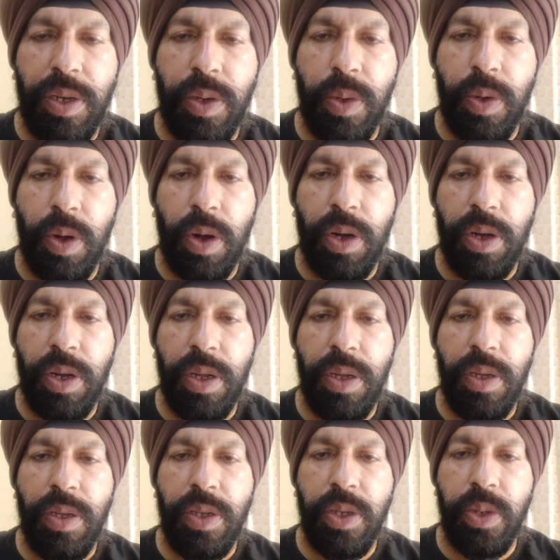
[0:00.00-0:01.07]
do not
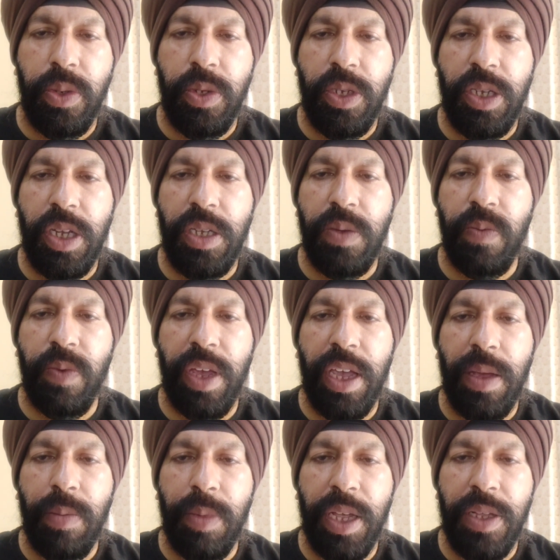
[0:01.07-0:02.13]
use such
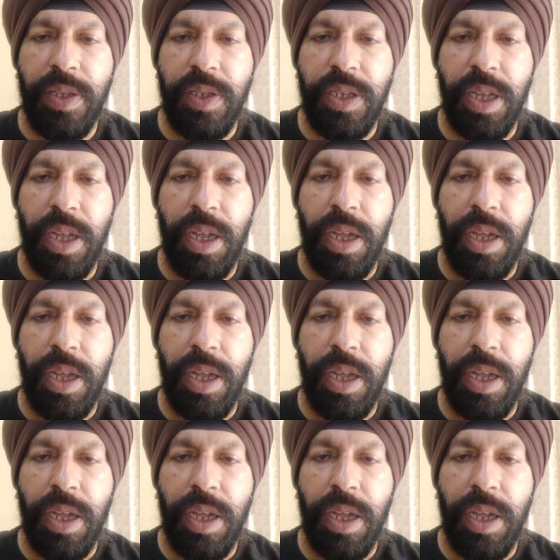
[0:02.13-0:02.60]
fake means.